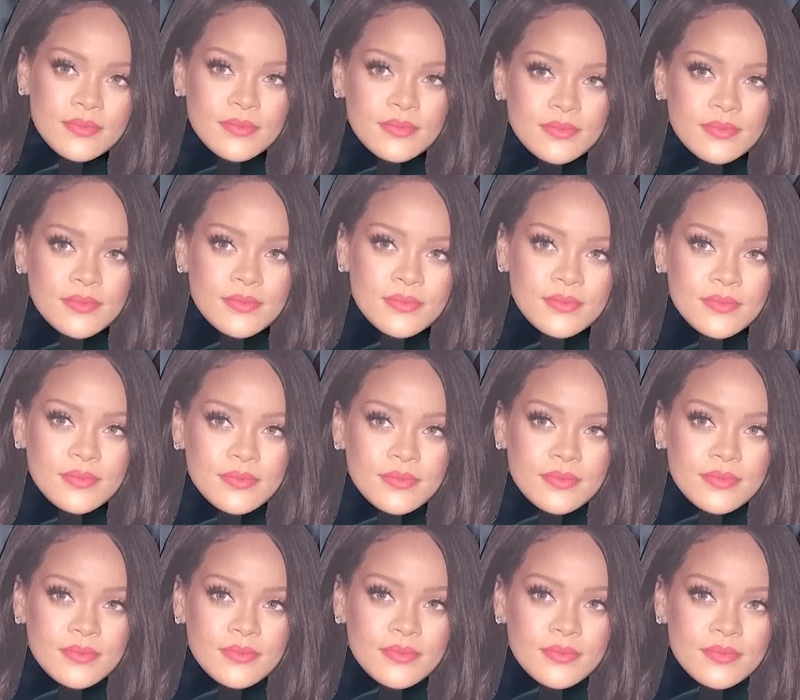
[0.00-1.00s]

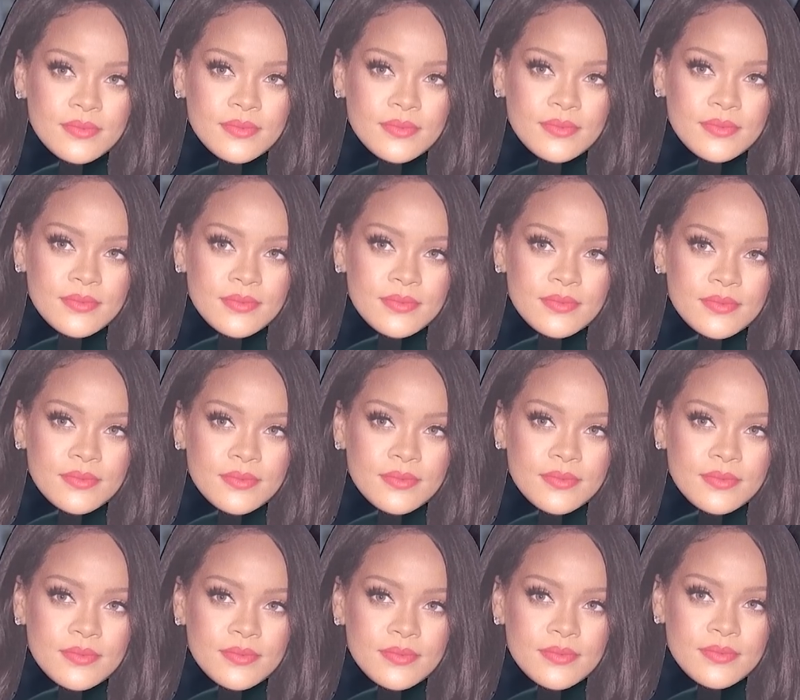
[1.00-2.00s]

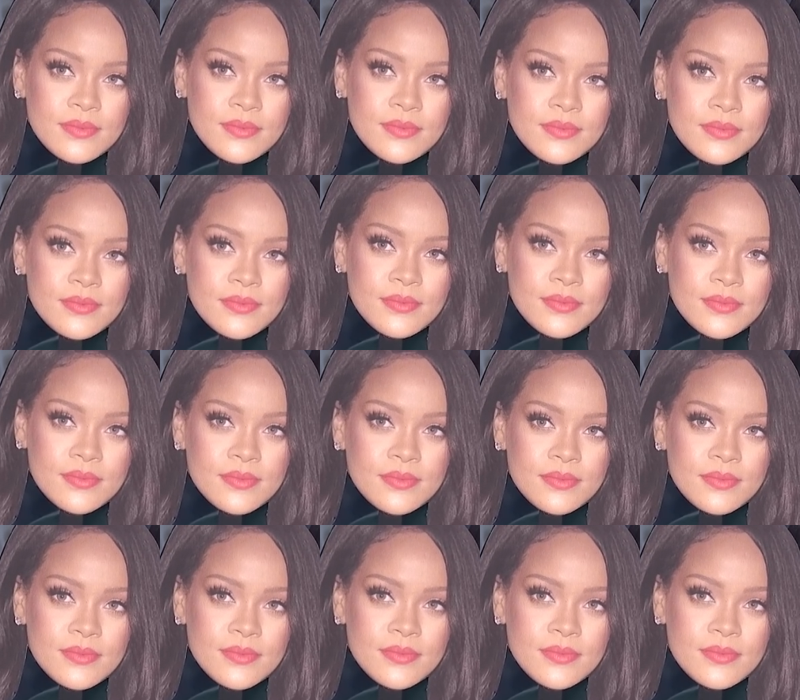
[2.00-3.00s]

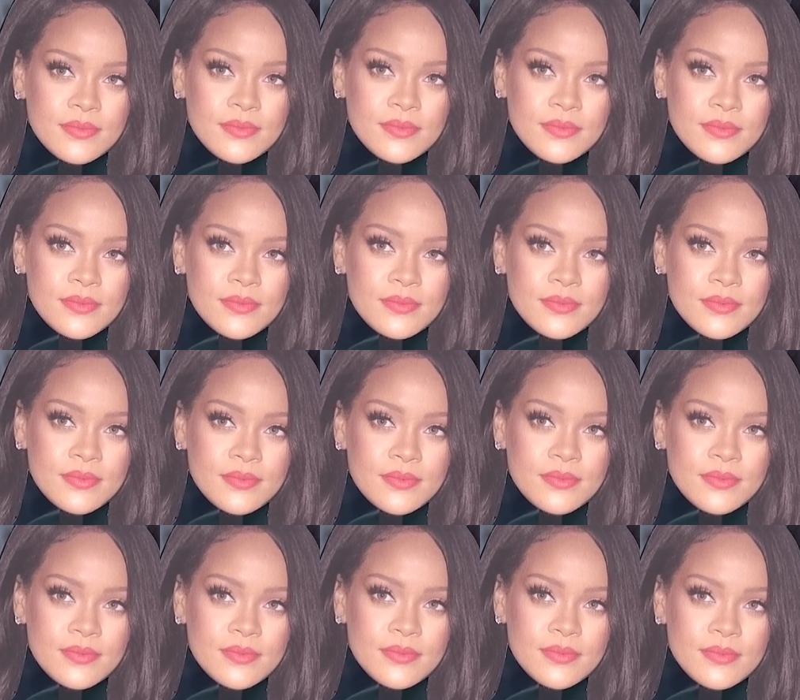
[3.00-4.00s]

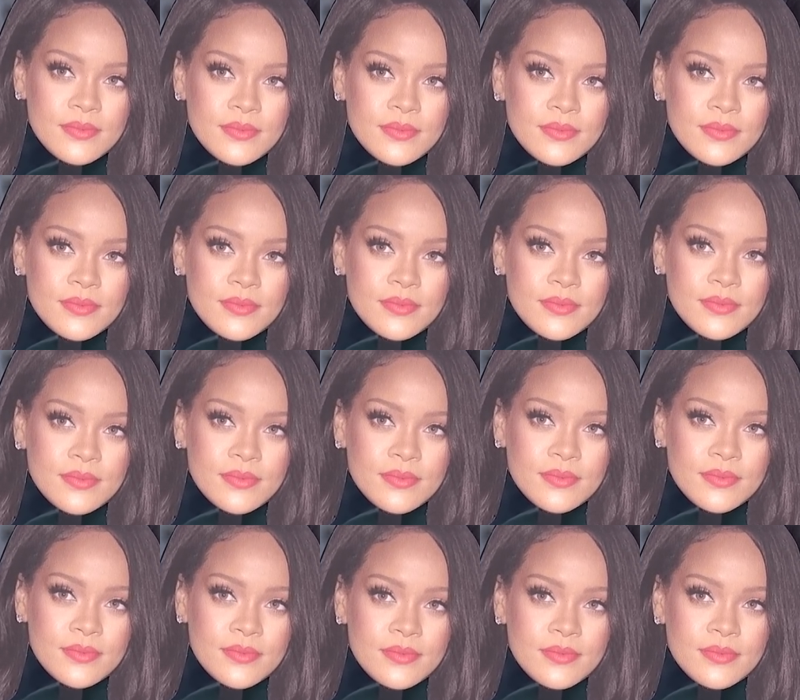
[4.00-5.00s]

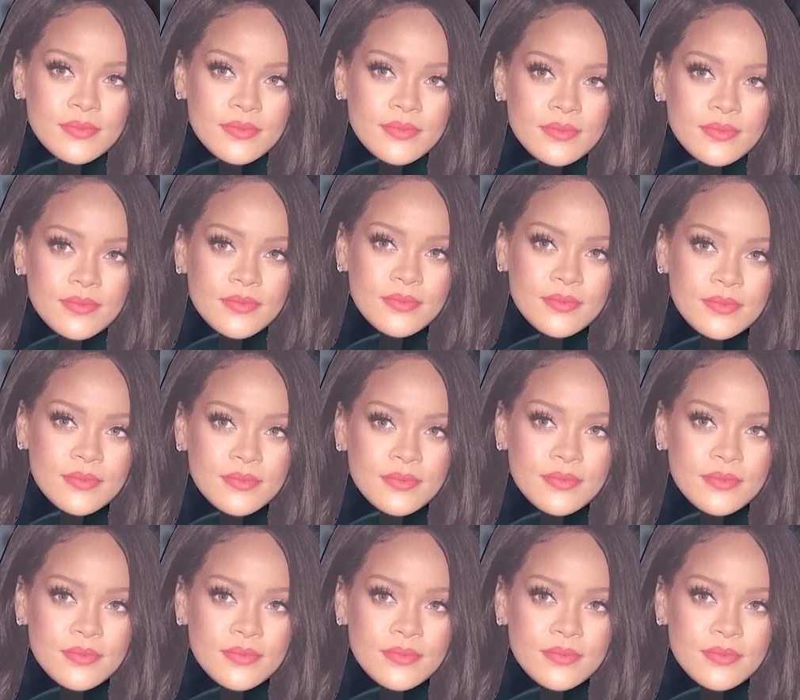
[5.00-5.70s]
[no speech]